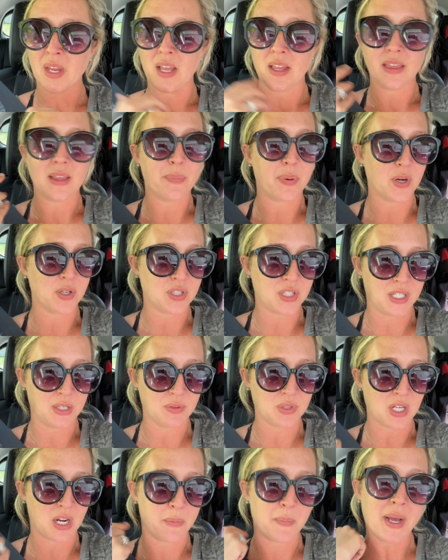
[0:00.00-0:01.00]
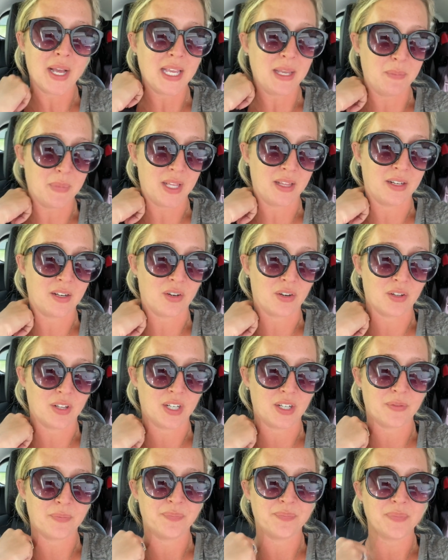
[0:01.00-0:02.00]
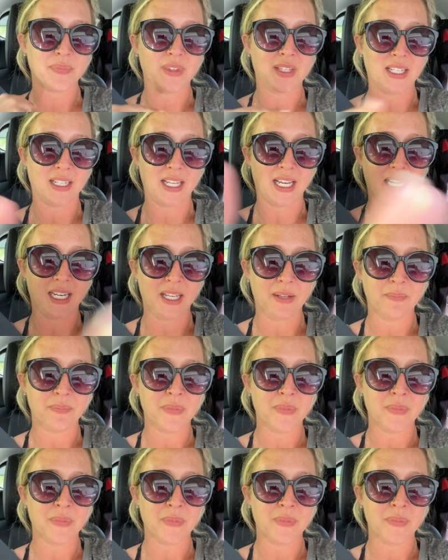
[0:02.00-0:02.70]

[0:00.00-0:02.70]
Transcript: The person he was talking about emailing earlier, the lady.